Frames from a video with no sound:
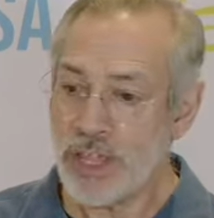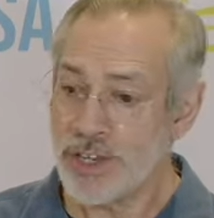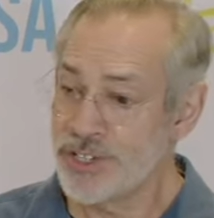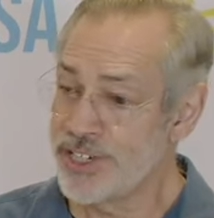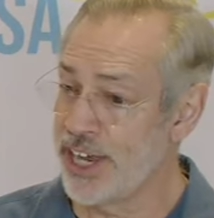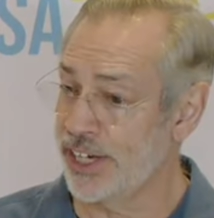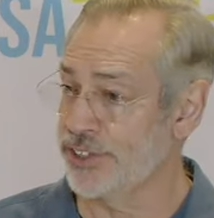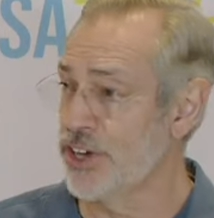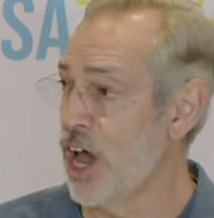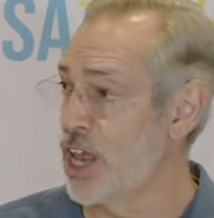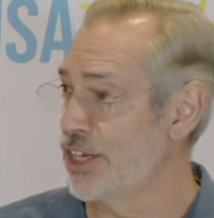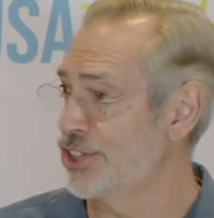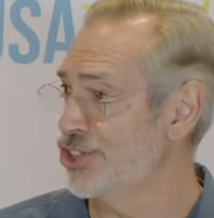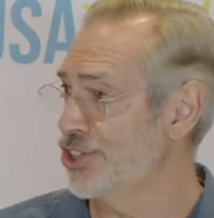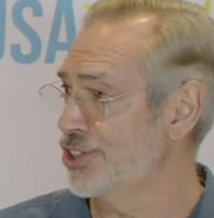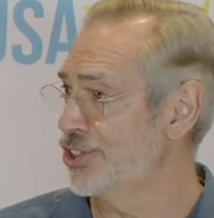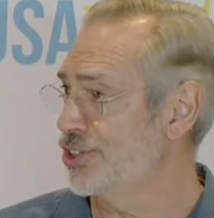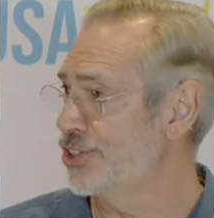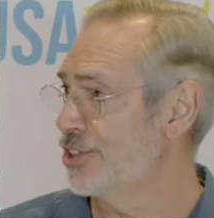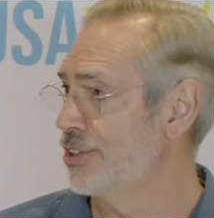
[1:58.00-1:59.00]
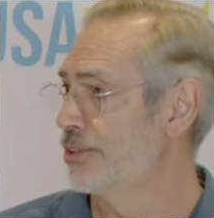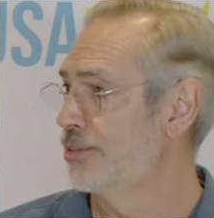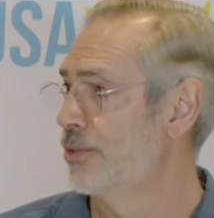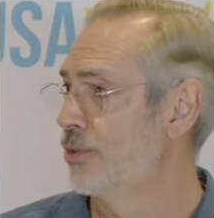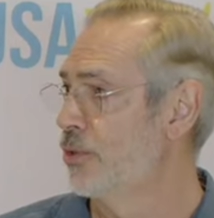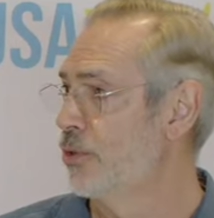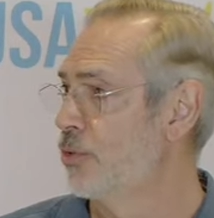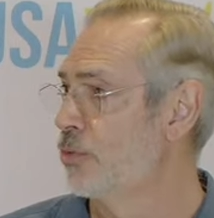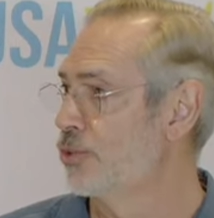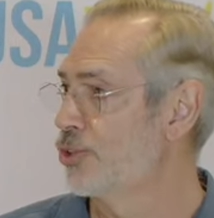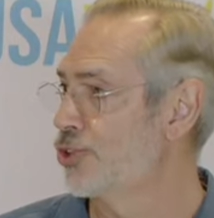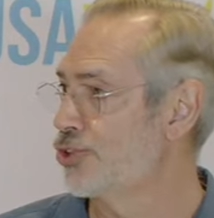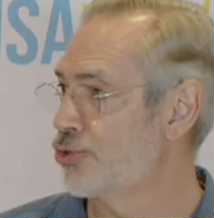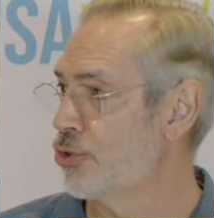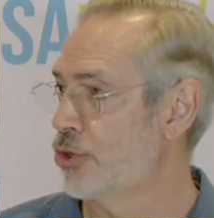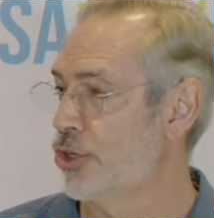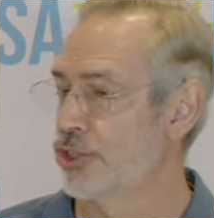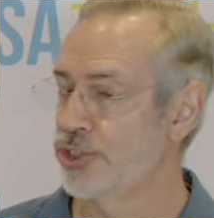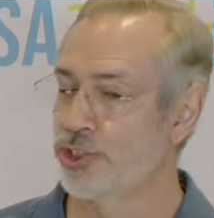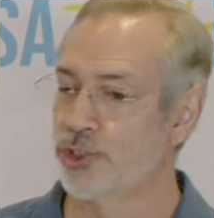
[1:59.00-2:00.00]
technologist,
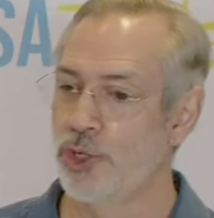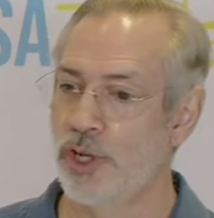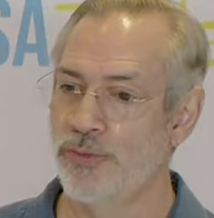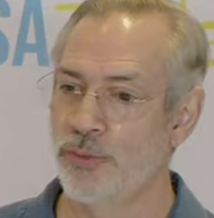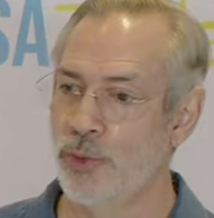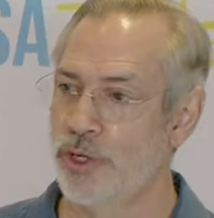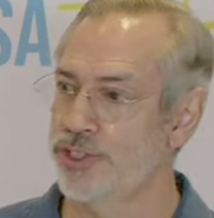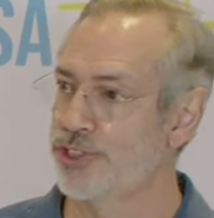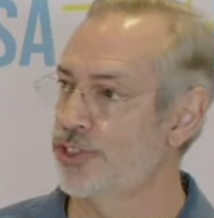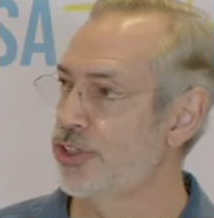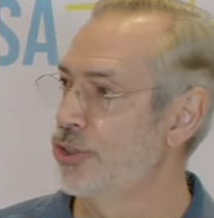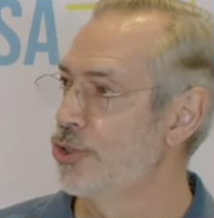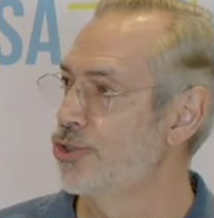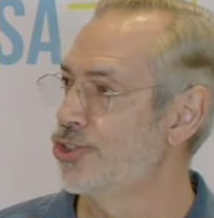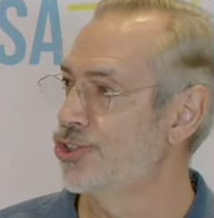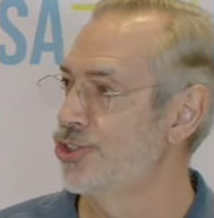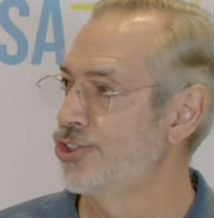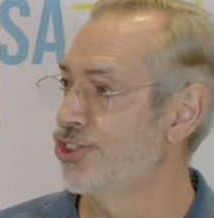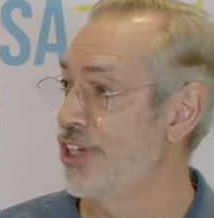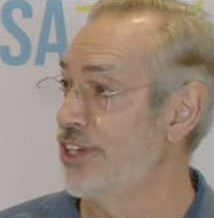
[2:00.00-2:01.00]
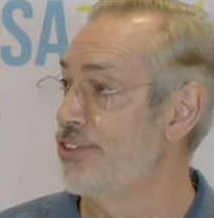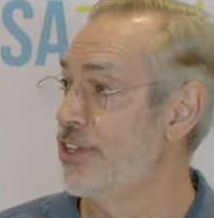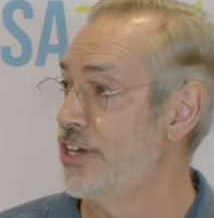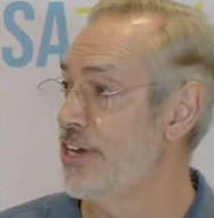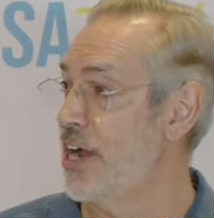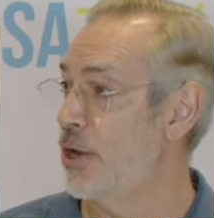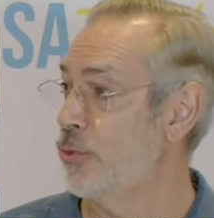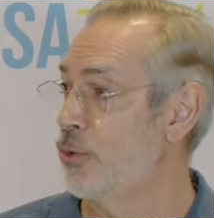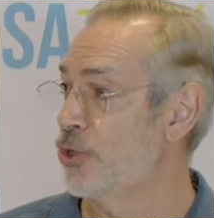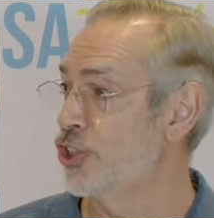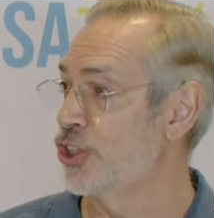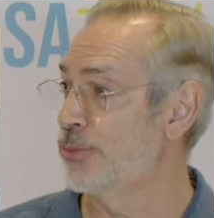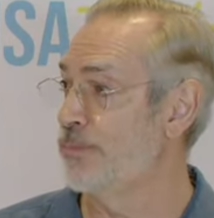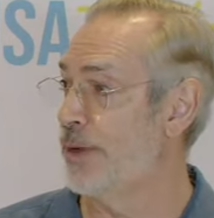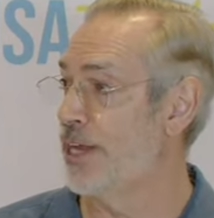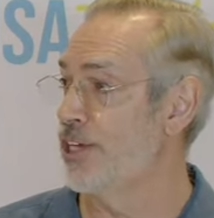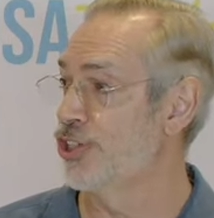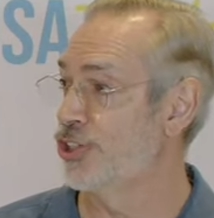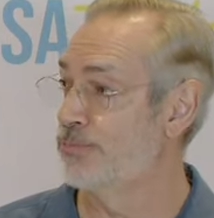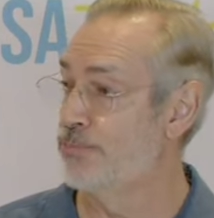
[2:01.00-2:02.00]
strong software solutions in the network
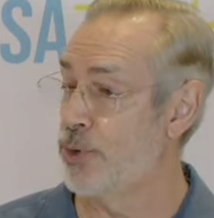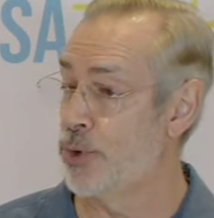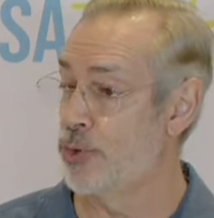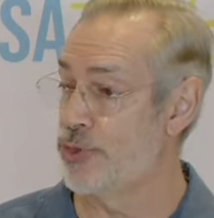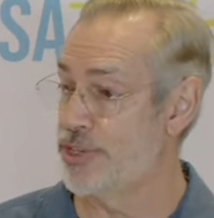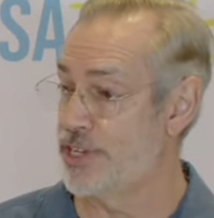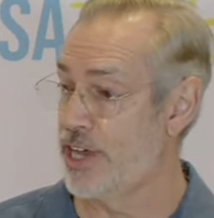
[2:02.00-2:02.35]
space, both